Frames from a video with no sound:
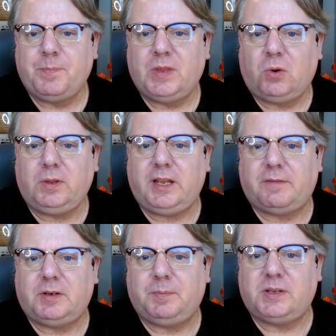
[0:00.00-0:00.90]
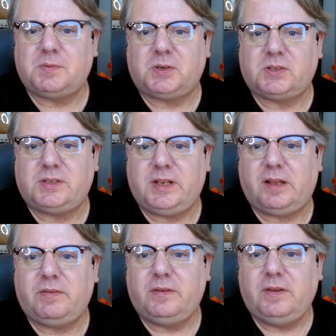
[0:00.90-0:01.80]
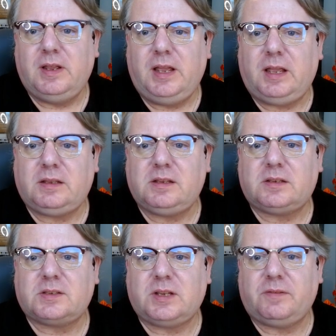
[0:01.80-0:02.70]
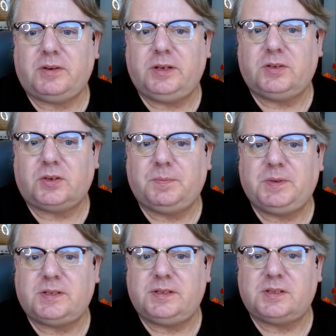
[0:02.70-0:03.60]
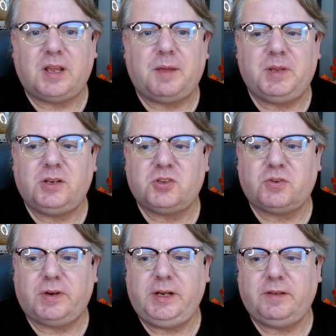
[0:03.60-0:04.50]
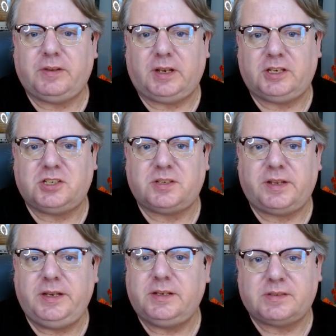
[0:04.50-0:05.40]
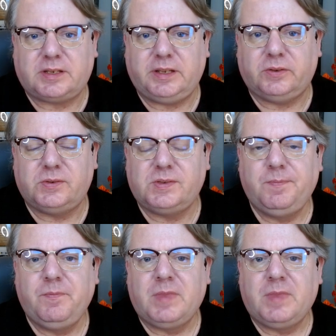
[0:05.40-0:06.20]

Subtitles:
Only after Bismarck's death, and discovering Tirpitz's administrative and legislative skills,